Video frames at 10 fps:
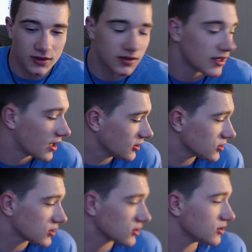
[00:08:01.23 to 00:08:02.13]

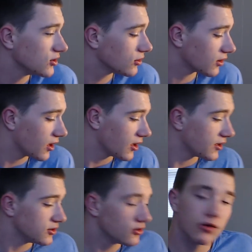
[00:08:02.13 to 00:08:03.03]
Next, you
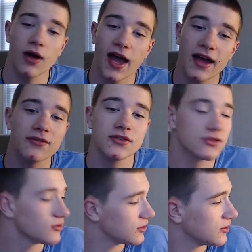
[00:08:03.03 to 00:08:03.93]
don't have to
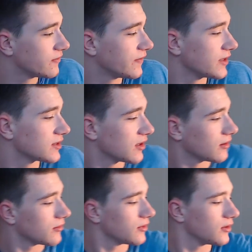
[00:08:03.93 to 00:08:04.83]
do a good face
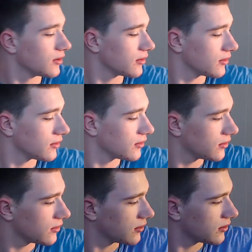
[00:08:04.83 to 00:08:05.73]
cam. Here,
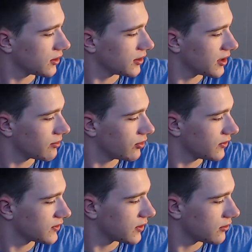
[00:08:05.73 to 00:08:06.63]
I think I pulled
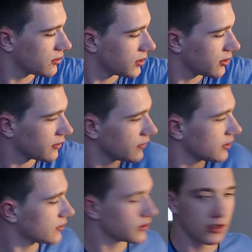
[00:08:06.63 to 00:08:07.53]
this out in one of my other
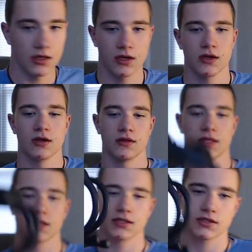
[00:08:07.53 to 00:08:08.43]
videos.
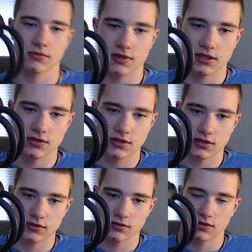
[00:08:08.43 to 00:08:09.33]
This is what I used to
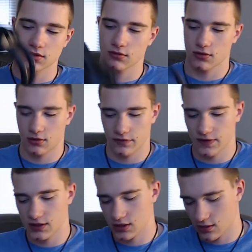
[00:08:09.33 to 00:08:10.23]
use to record
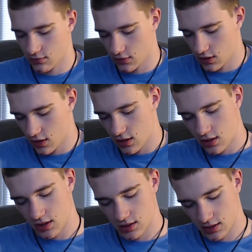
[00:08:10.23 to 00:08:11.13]
face cam.
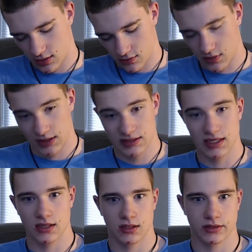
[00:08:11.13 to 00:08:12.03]
And when
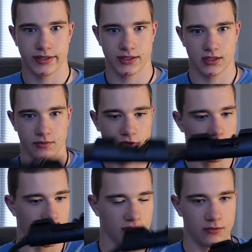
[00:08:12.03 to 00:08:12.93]
extended, it takes up the
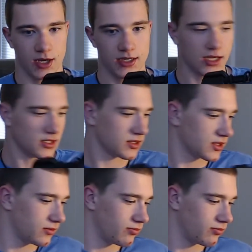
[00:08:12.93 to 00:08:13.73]
length of my desk.